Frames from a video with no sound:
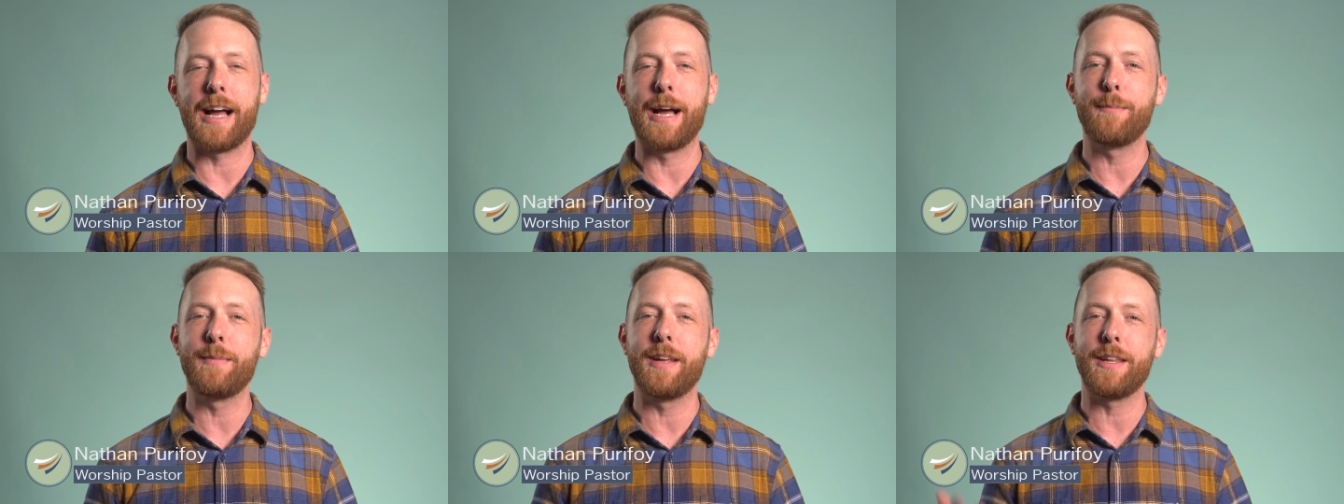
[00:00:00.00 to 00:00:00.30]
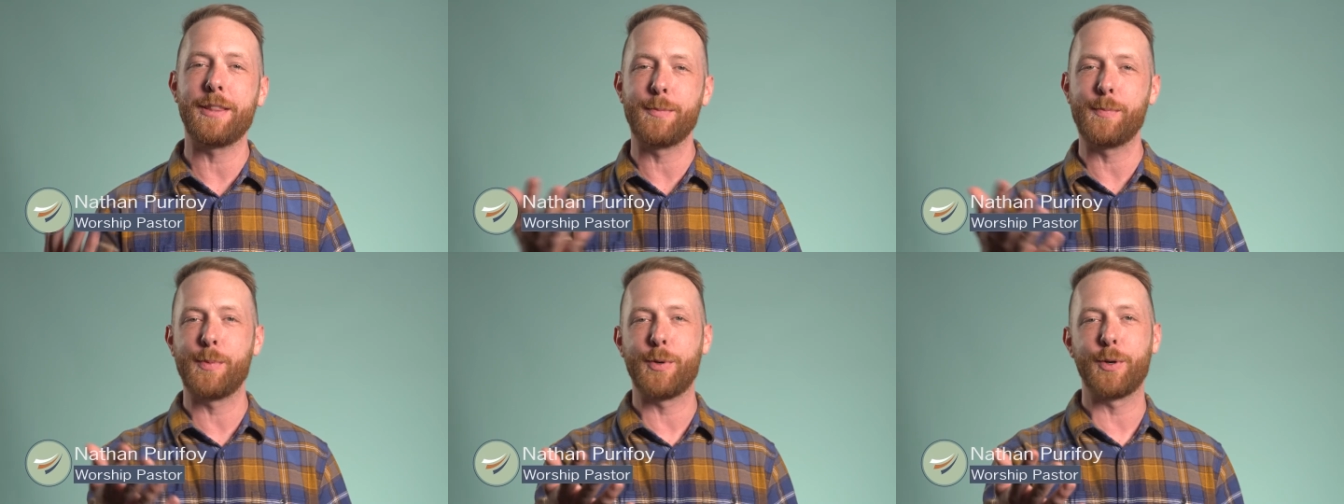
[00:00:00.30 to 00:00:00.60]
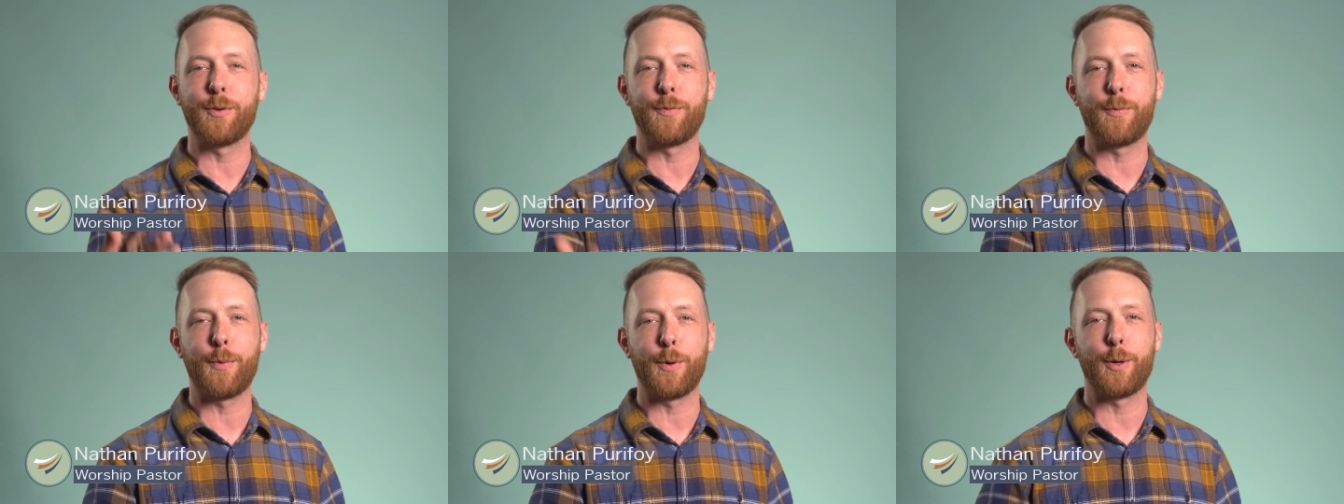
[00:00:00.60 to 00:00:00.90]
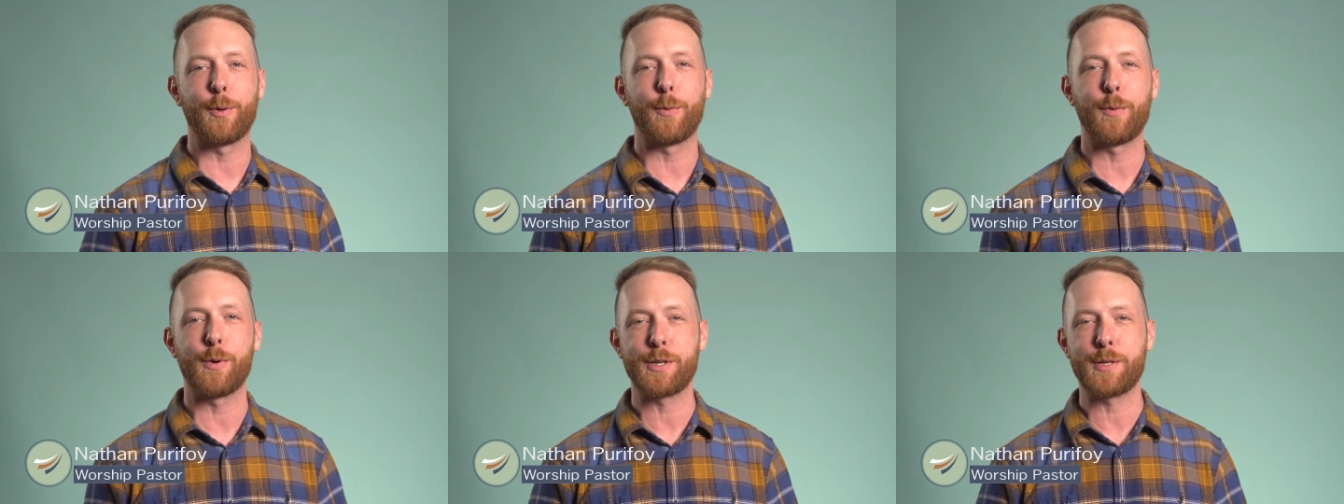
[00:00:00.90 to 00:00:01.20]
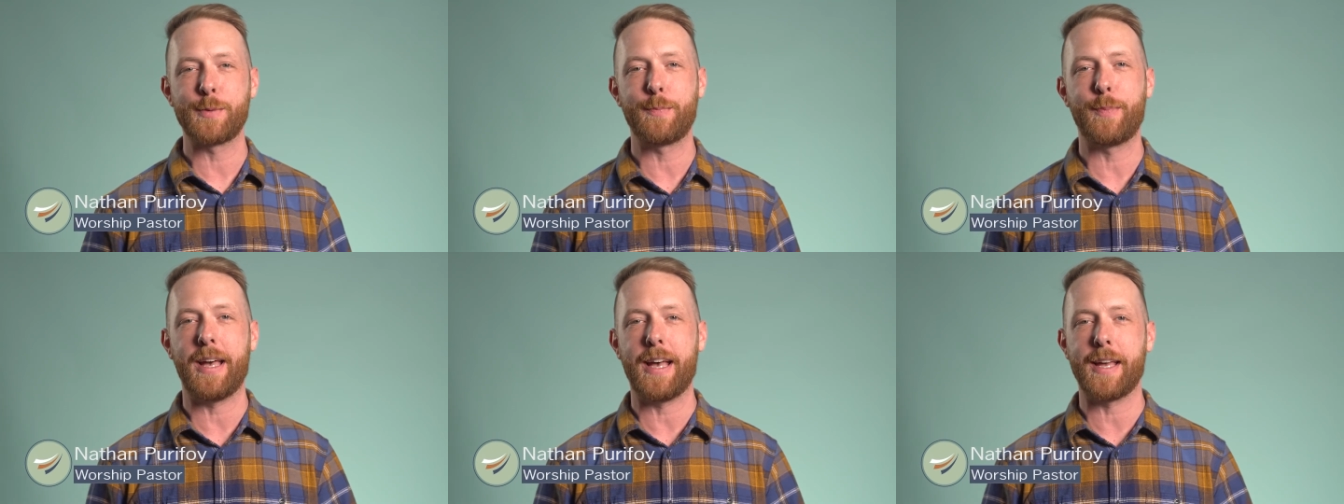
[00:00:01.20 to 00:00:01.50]
I'm Nathan Purifoy, your
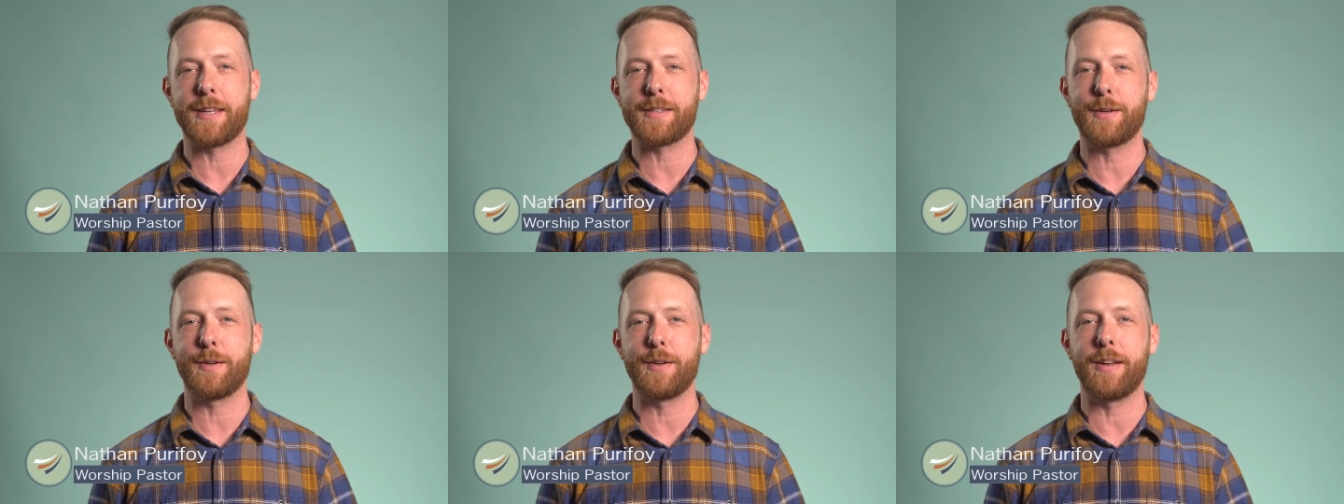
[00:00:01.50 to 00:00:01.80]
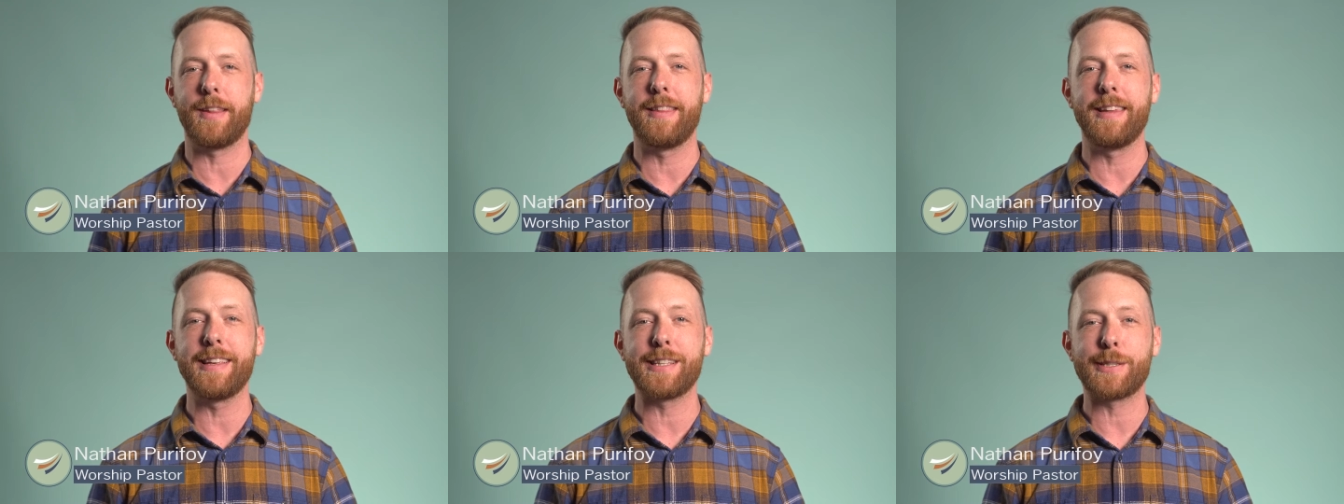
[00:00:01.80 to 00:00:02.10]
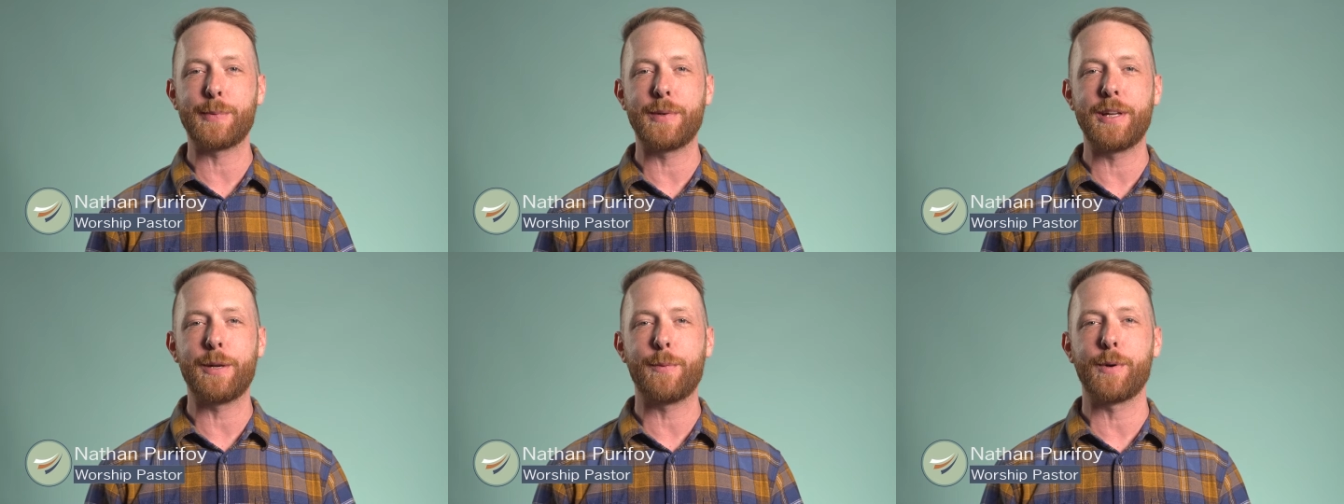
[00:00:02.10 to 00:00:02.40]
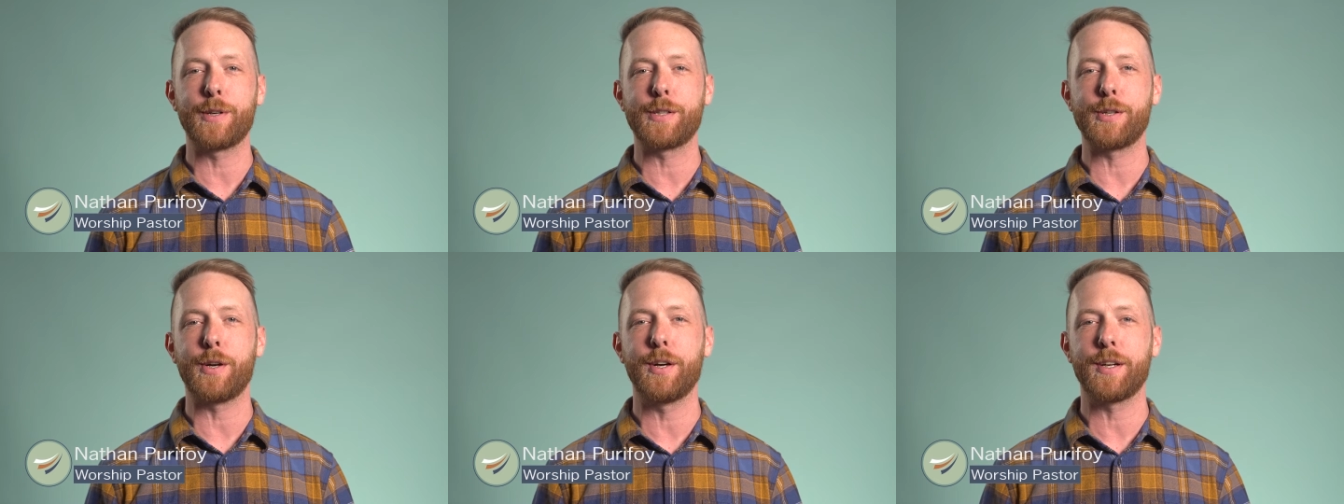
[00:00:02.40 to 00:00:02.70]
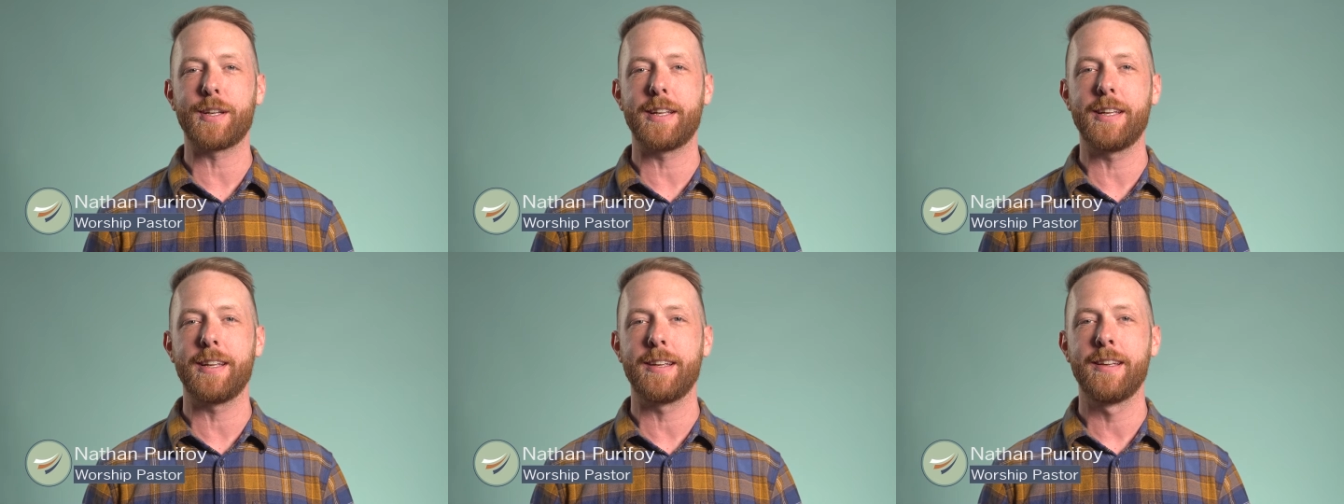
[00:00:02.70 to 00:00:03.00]
worship pastor, and this week we're
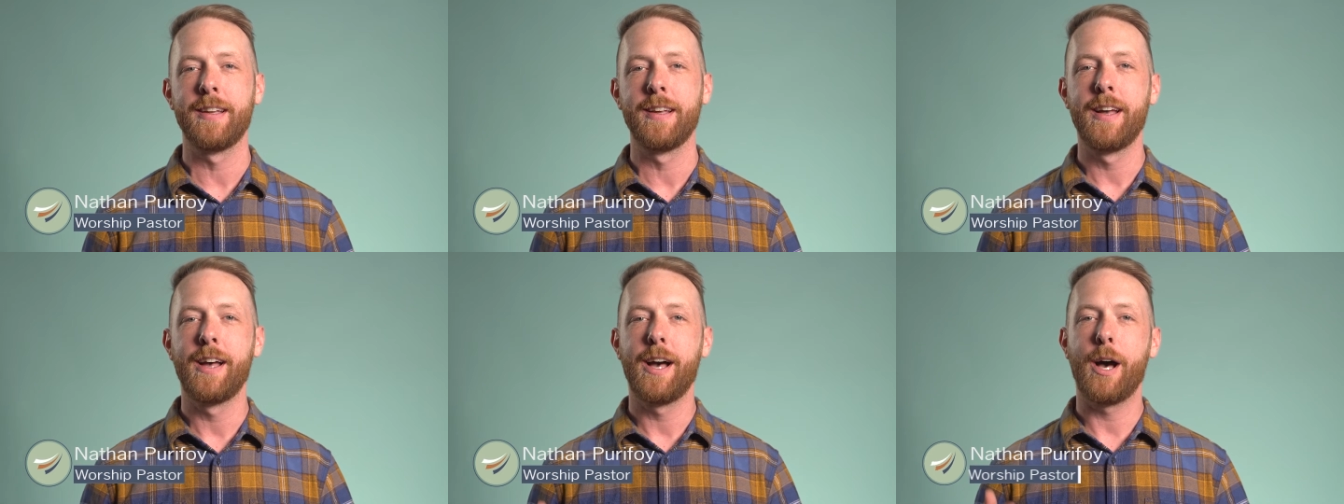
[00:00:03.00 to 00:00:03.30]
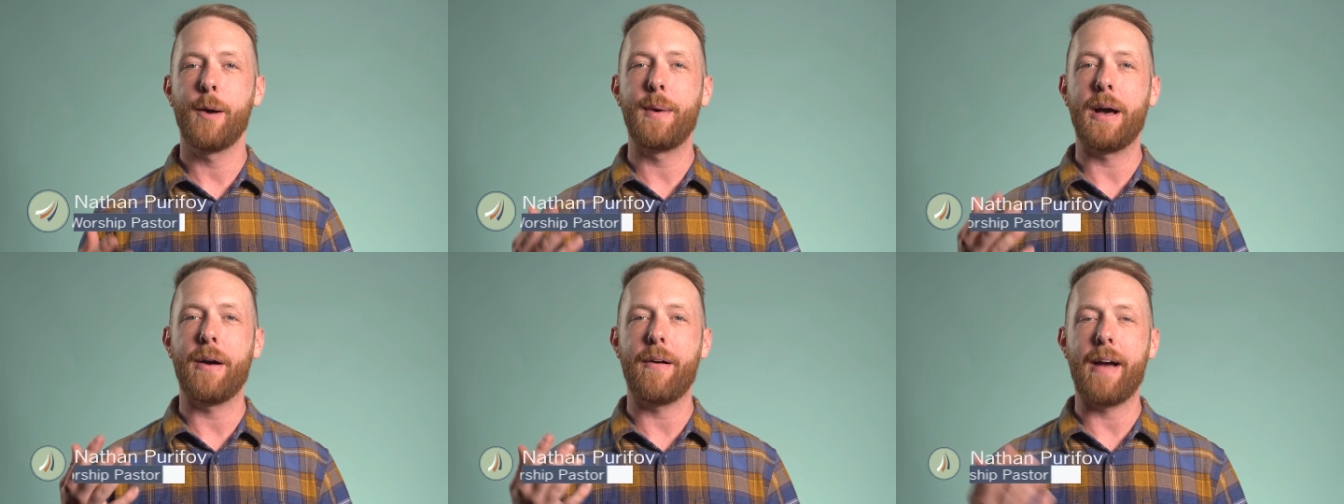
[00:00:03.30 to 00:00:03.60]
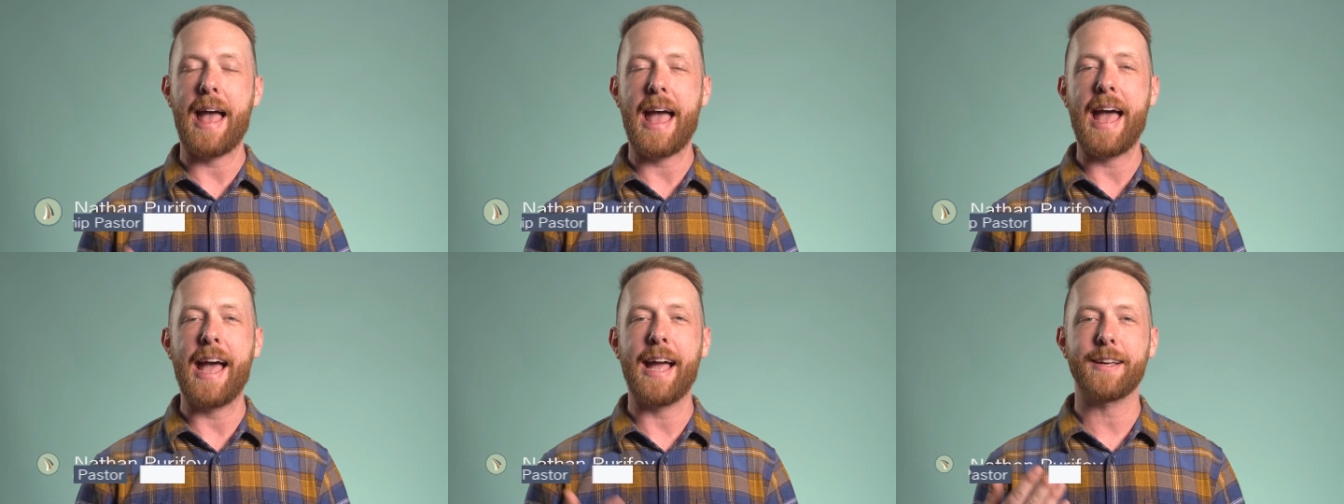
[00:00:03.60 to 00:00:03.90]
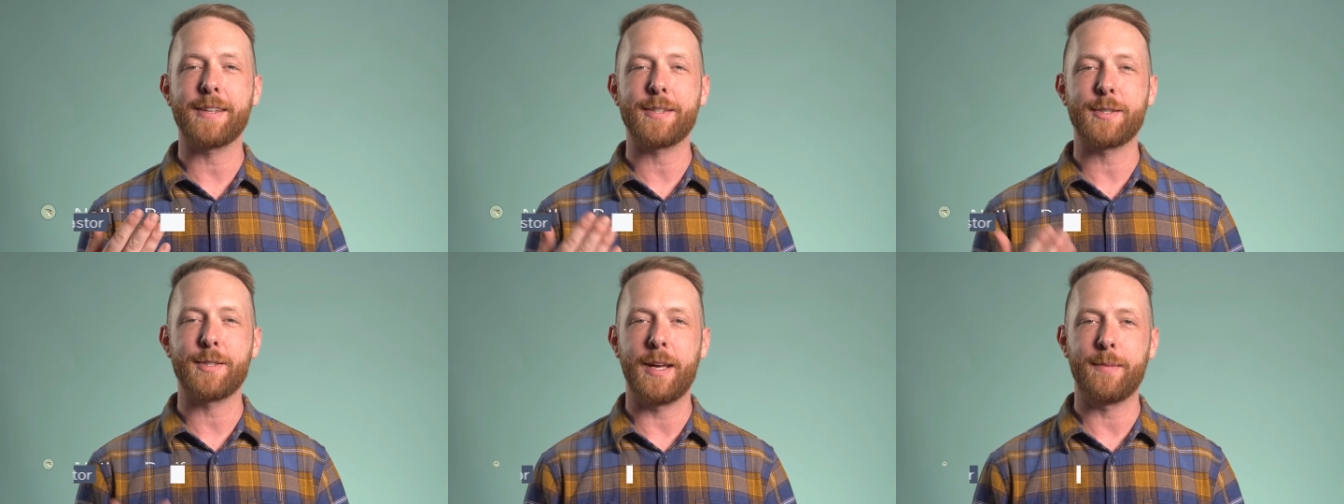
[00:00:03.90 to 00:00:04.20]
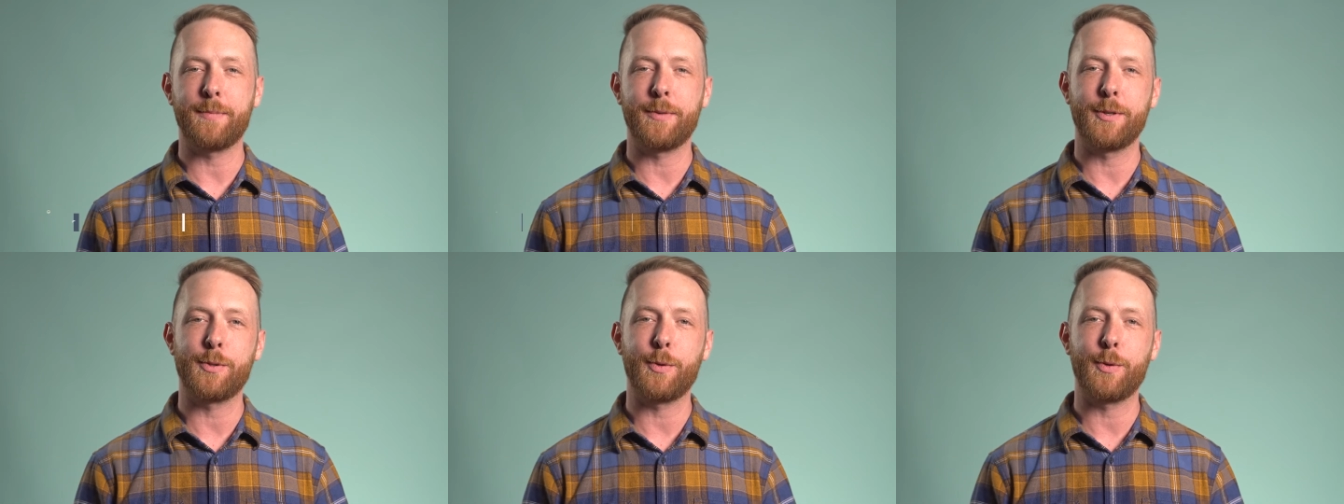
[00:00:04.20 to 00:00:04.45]
talking about Acts chapter